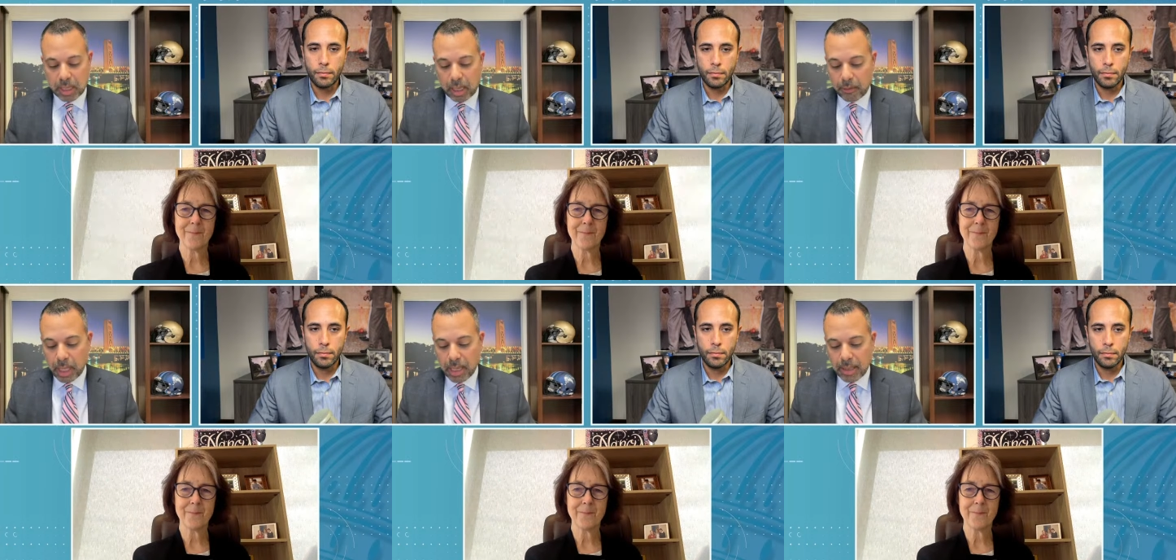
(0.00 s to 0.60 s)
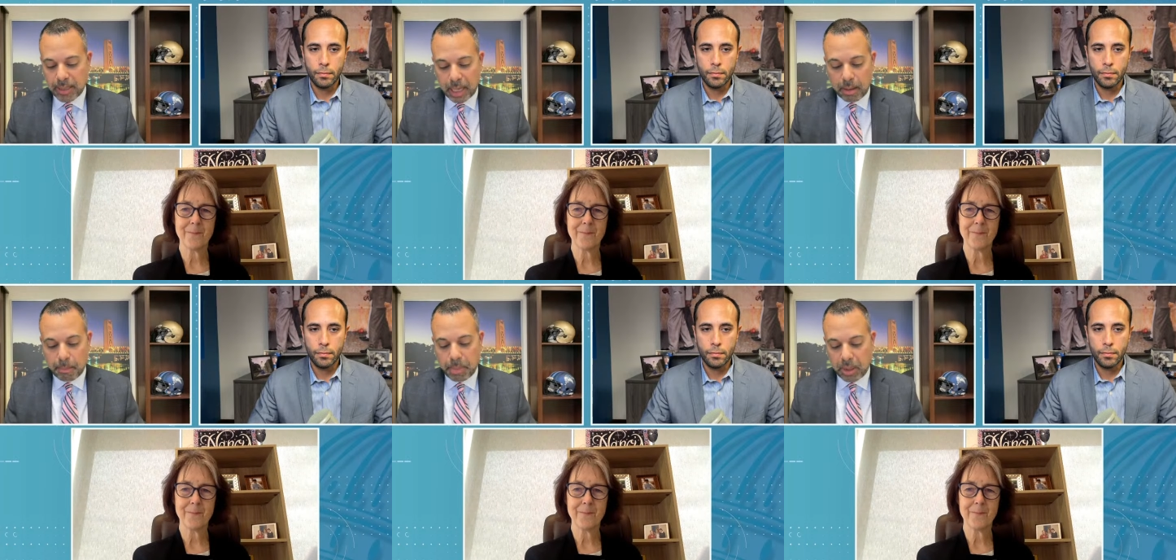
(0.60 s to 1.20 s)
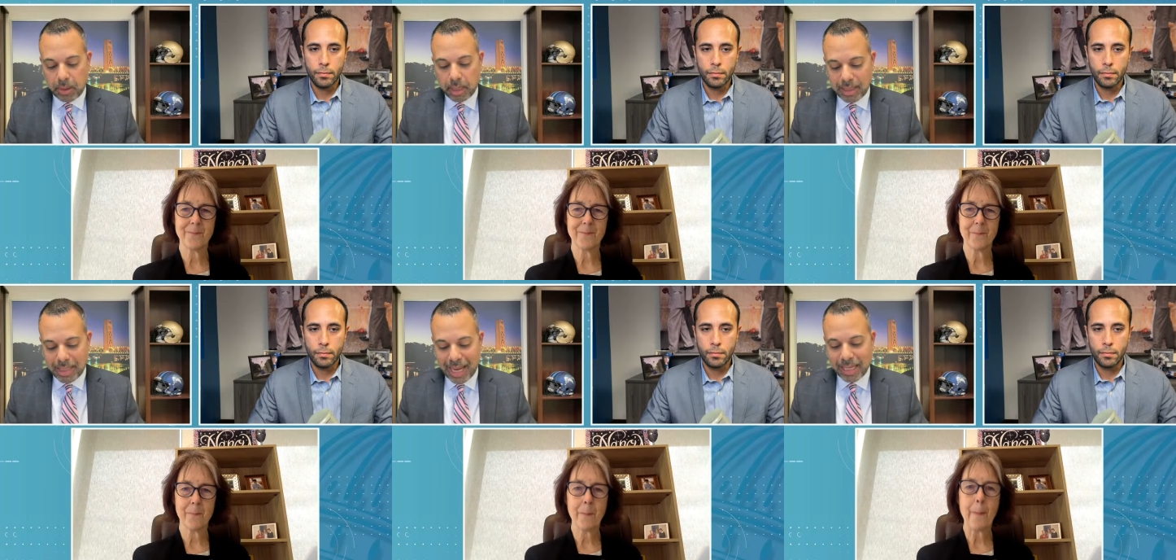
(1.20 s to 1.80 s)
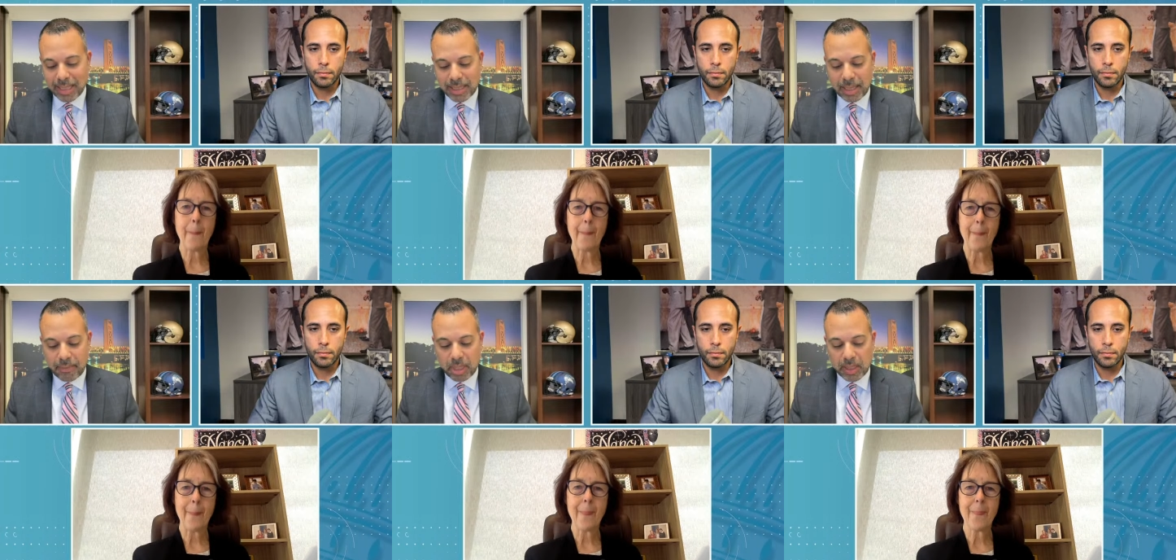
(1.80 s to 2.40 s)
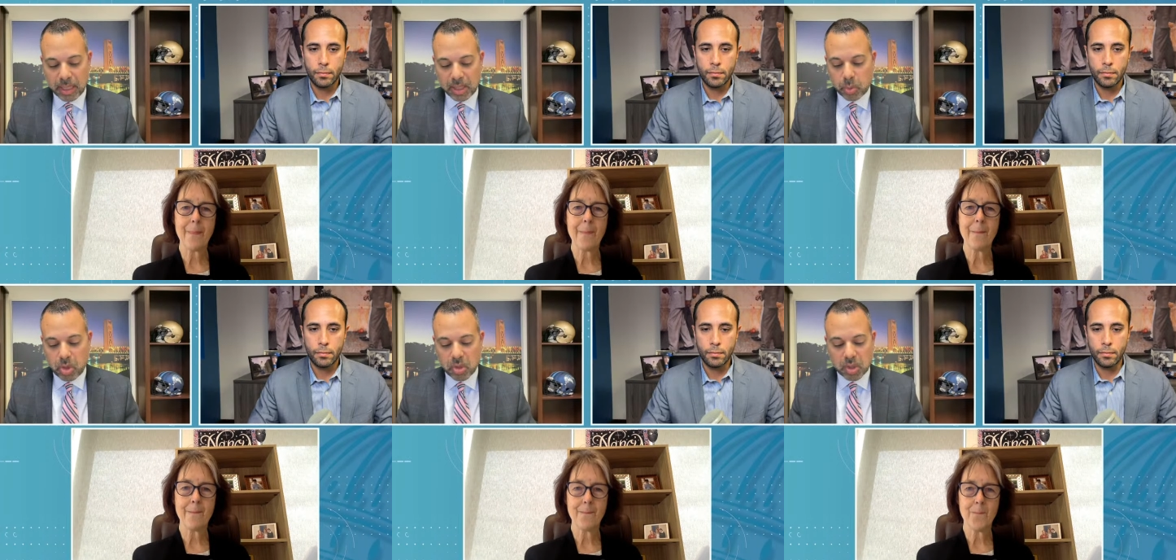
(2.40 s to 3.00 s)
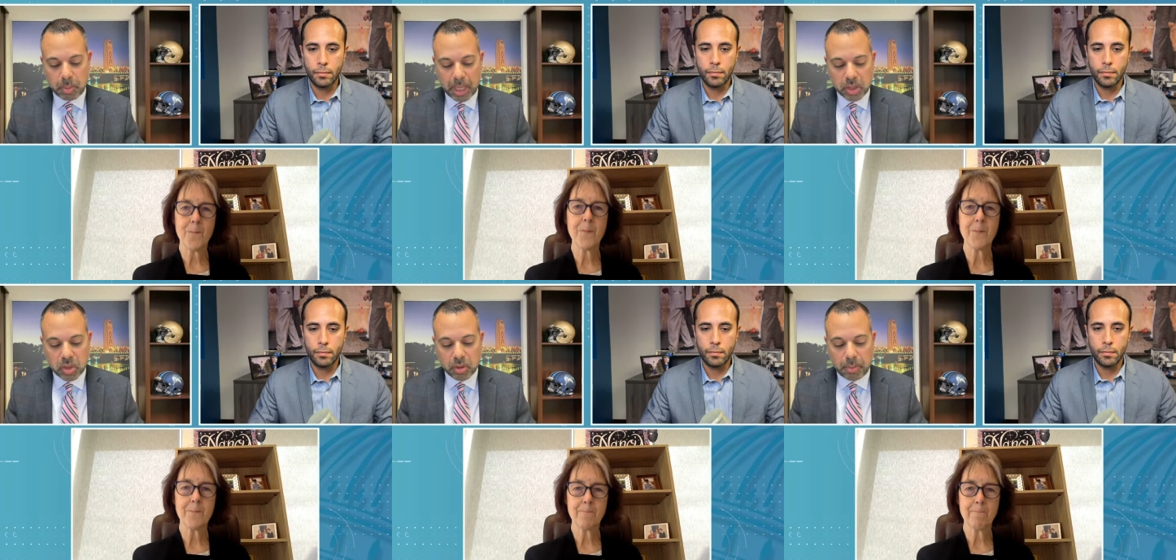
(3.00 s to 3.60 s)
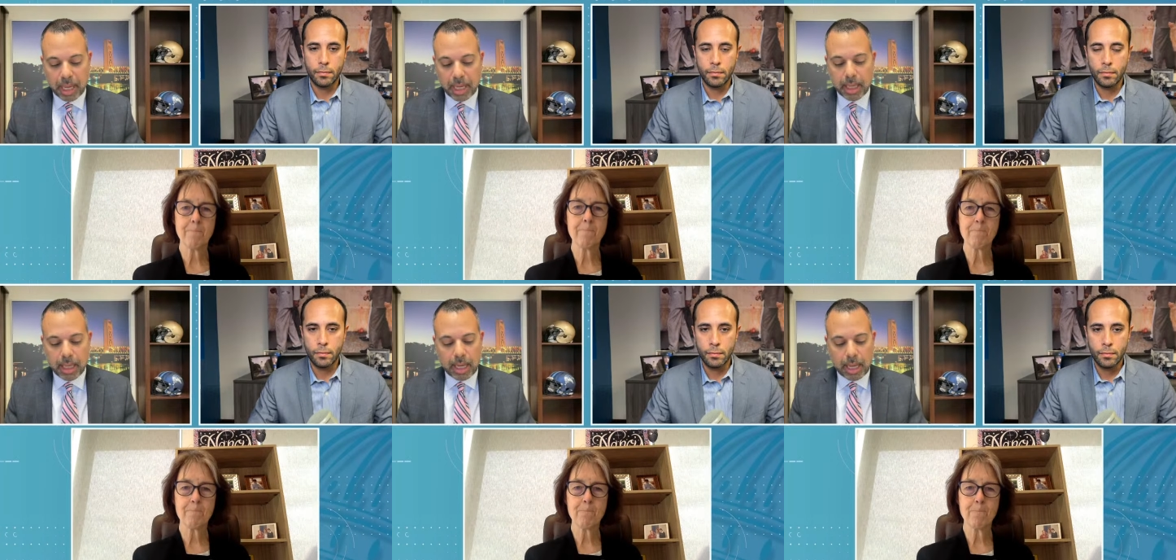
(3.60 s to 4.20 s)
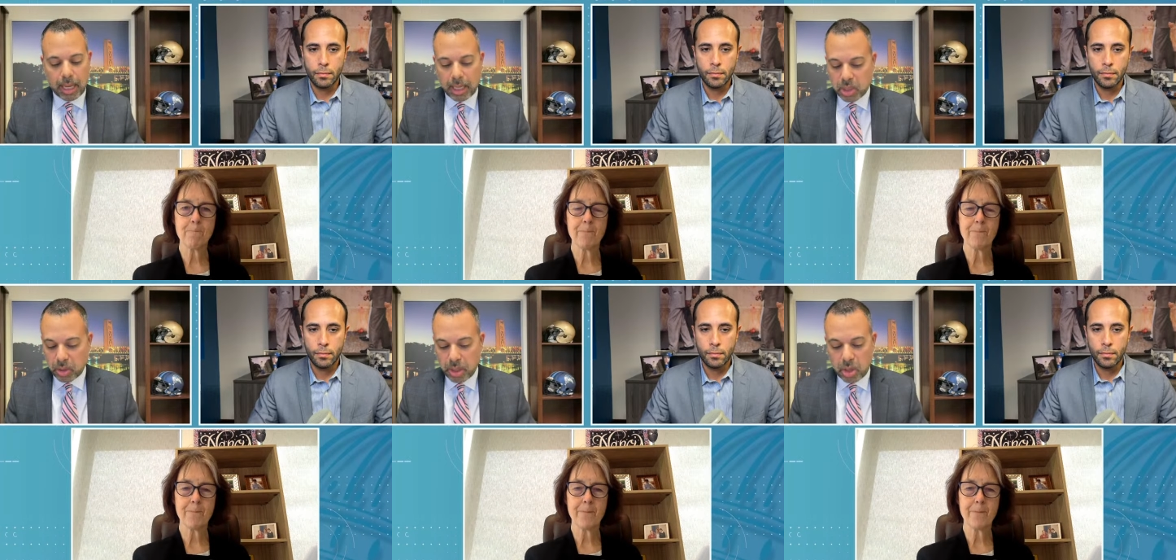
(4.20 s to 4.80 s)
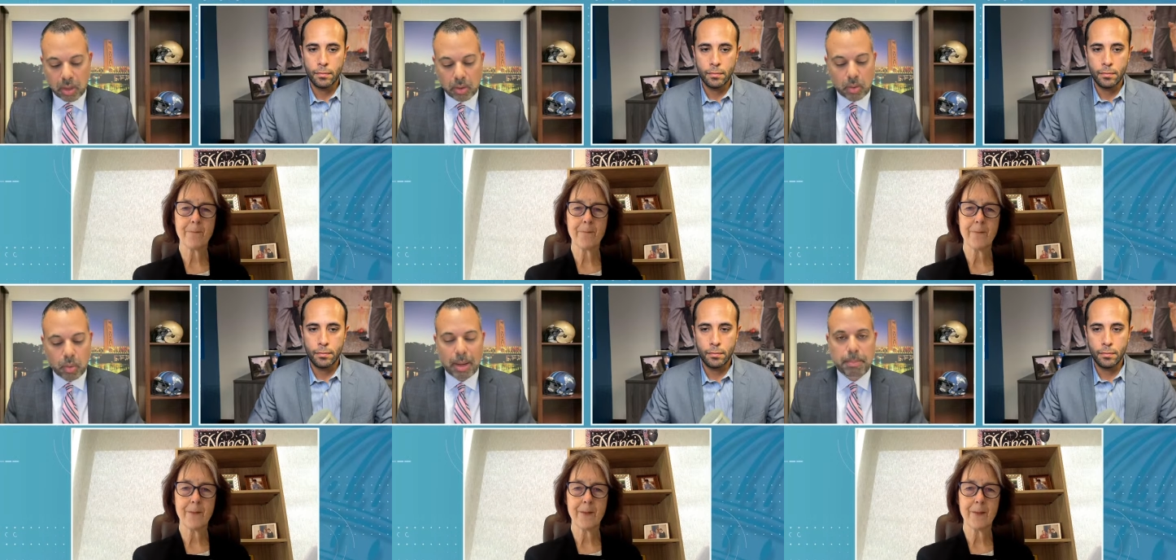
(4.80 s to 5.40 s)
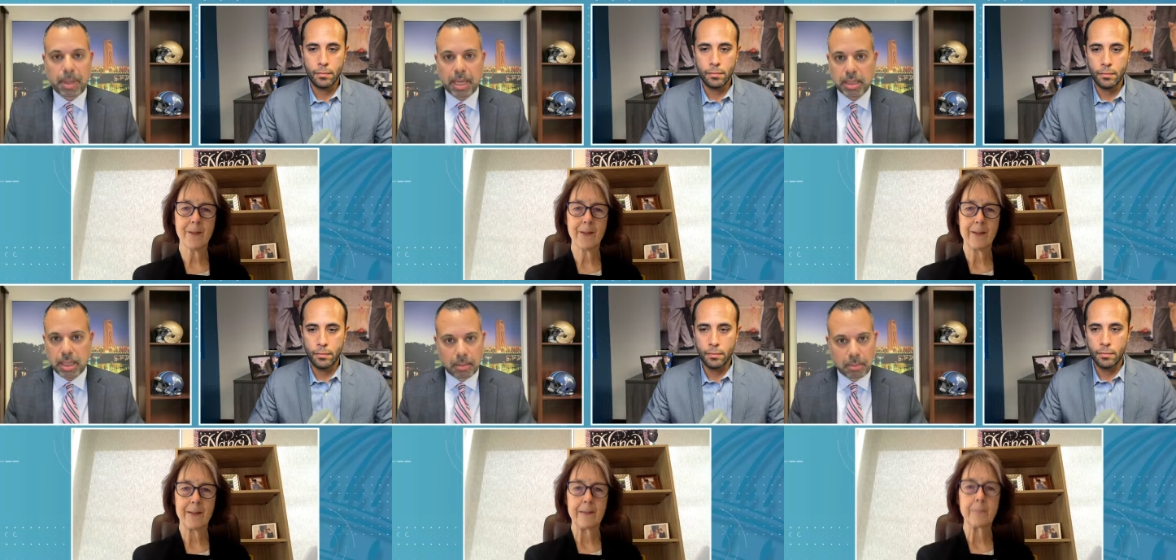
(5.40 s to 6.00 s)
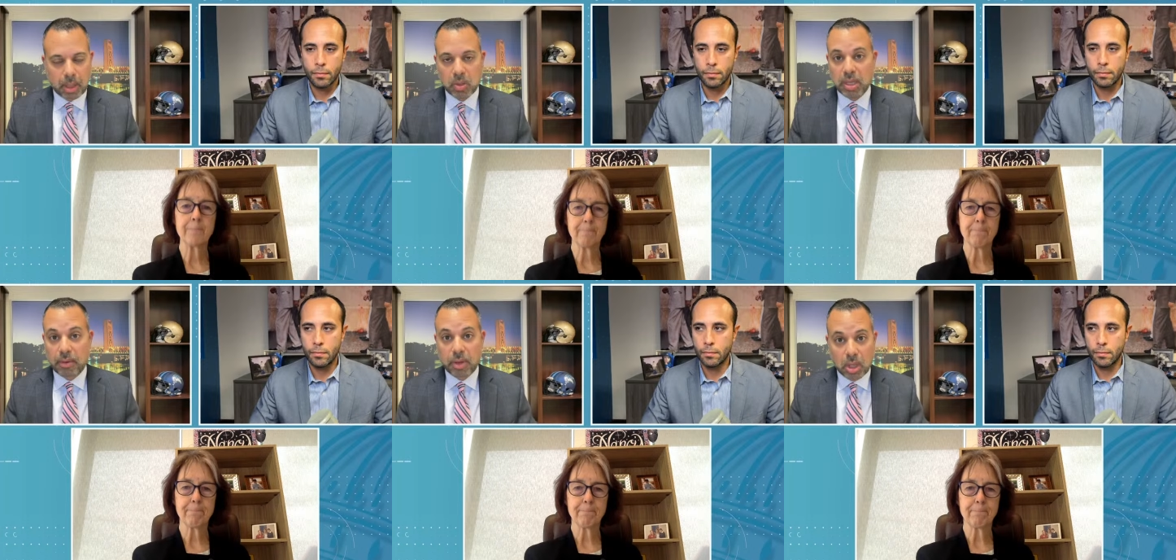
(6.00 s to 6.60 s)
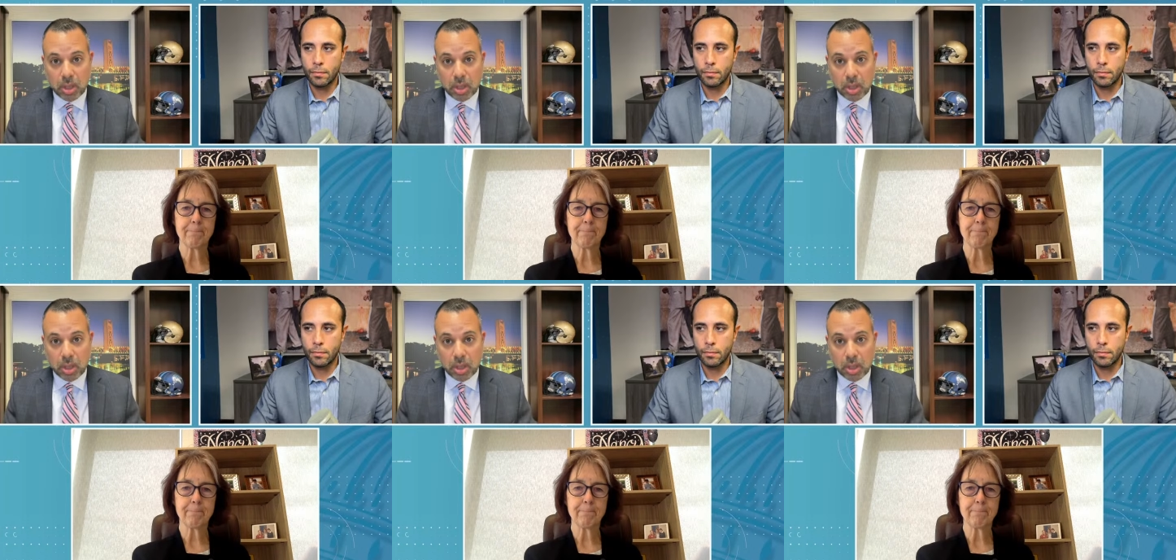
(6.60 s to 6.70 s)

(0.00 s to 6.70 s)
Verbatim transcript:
Speaker 1: of Senate Bill 976, which is sponsored by uh, Attorney General Rob Bonta, by yourself,